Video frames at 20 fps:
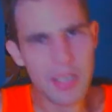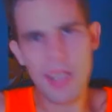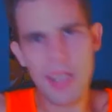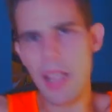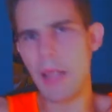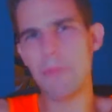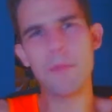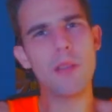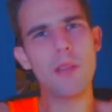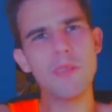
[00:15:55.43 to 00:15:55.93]

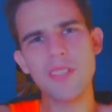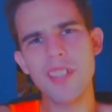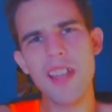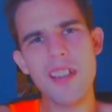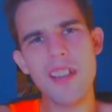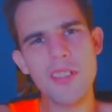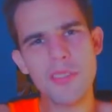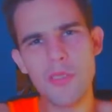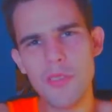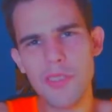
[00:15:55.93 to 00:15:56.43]
most
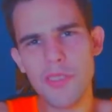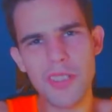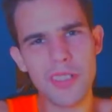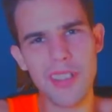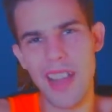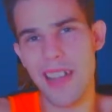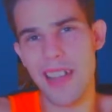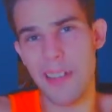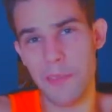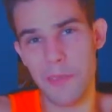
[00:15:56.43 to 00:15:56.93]
dinosaurs are
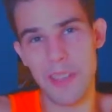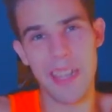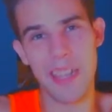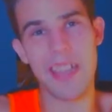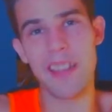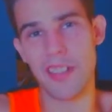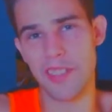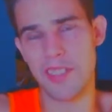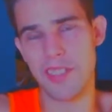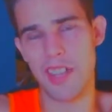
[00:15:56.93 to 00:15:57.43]
kind of
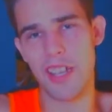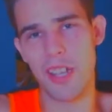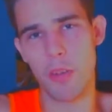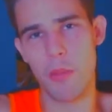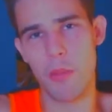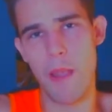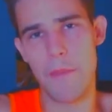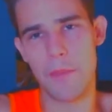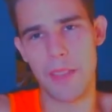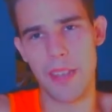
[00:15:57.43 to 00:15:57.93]
keen on staying
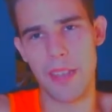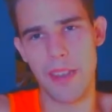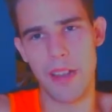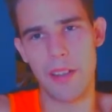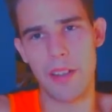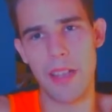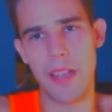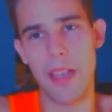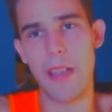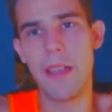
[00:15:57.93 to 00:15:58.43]
away from that
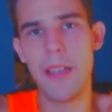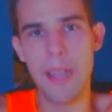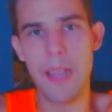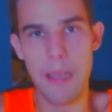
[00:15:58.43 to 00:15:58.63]
area,